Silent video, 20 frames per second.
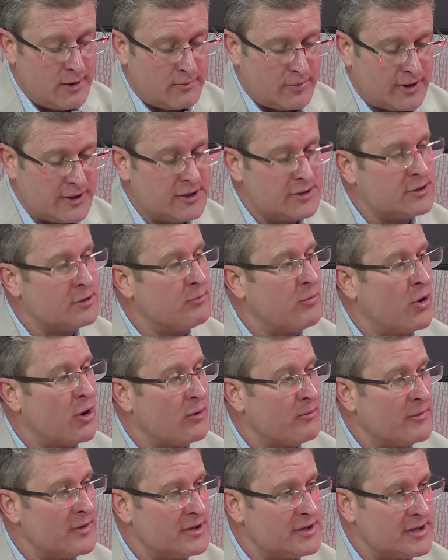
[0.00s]
police
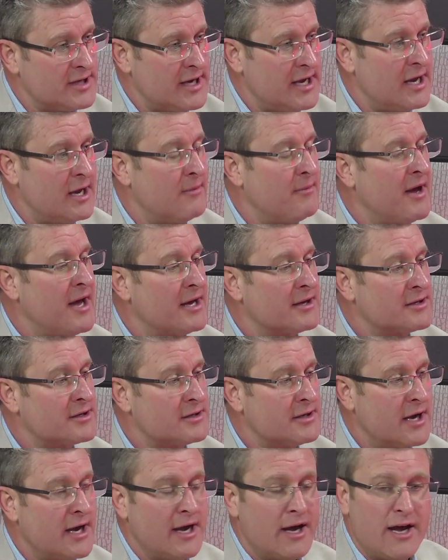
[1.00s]
departments,
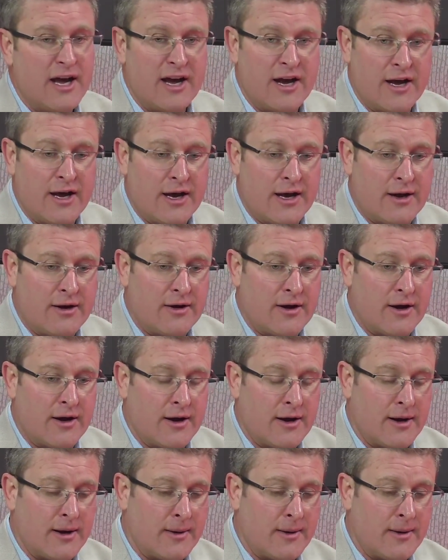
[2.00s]
EMS, and